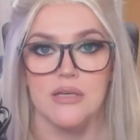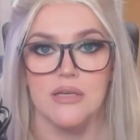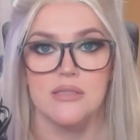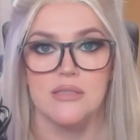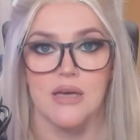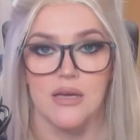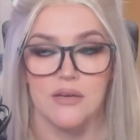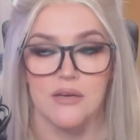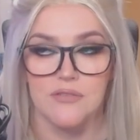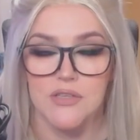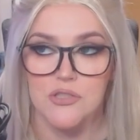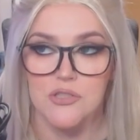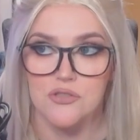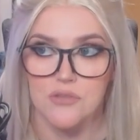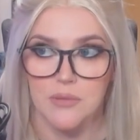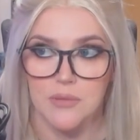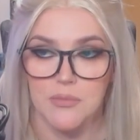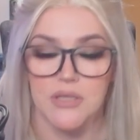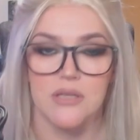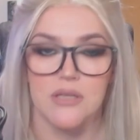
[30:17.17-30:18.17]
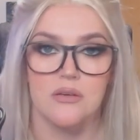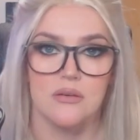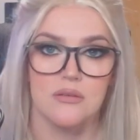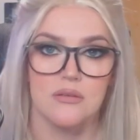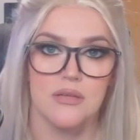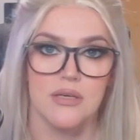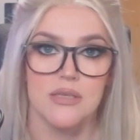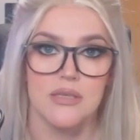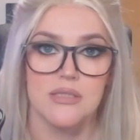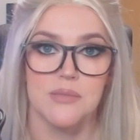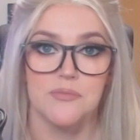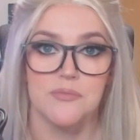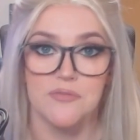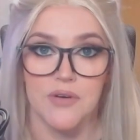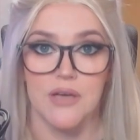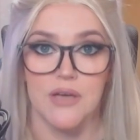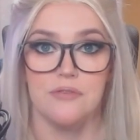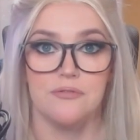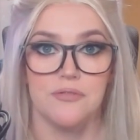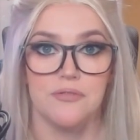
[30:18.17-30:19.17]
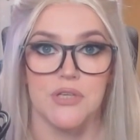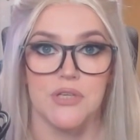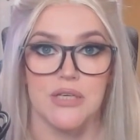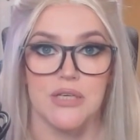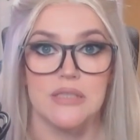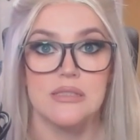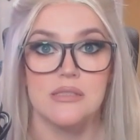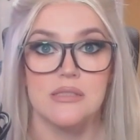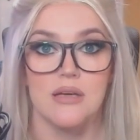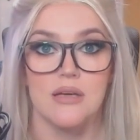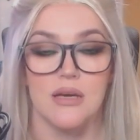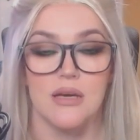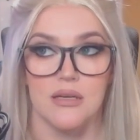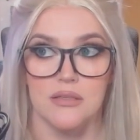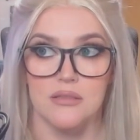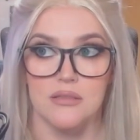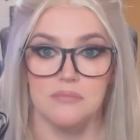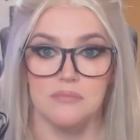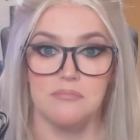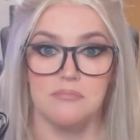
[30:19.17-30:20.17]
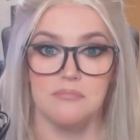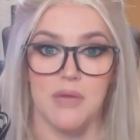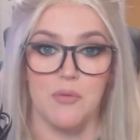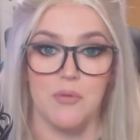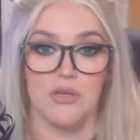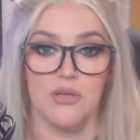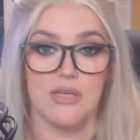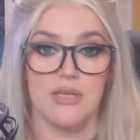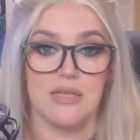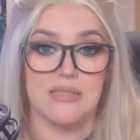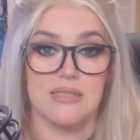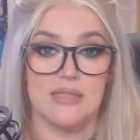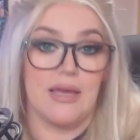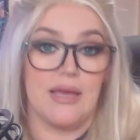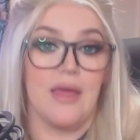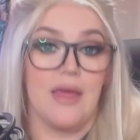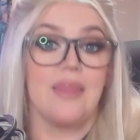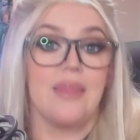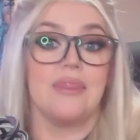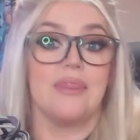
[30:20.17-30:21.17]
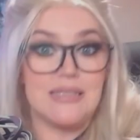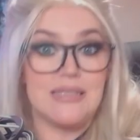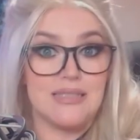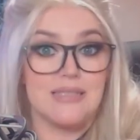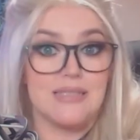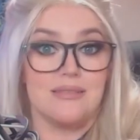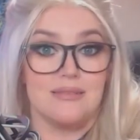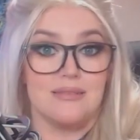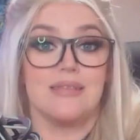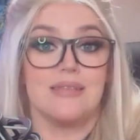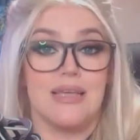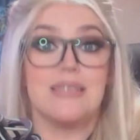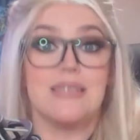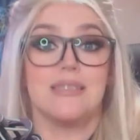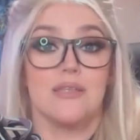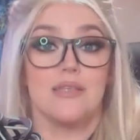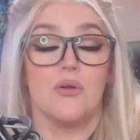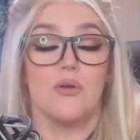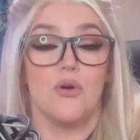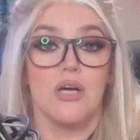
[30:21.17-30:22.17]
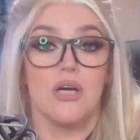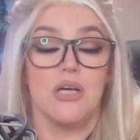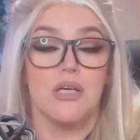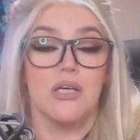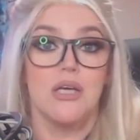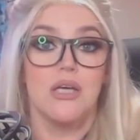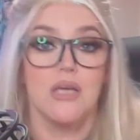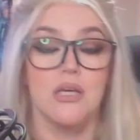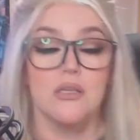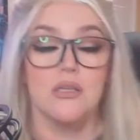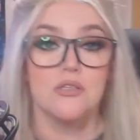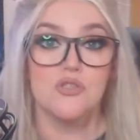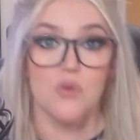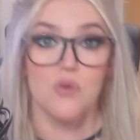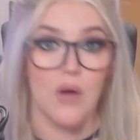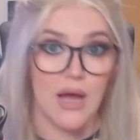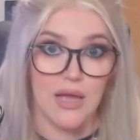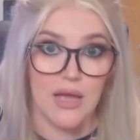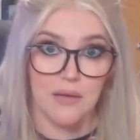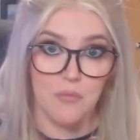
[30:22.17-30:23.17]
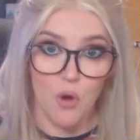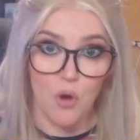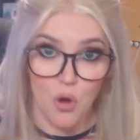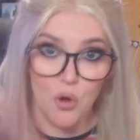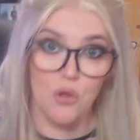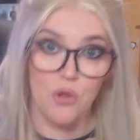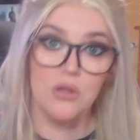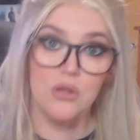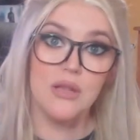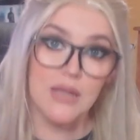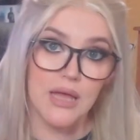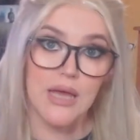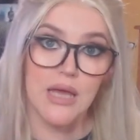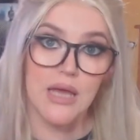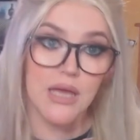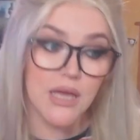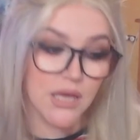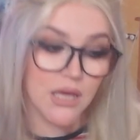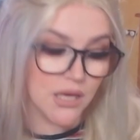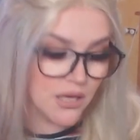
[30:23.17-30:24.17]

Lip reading: I have extremely long legs. I'm 5'8" and my body is like this long. So I am all leg.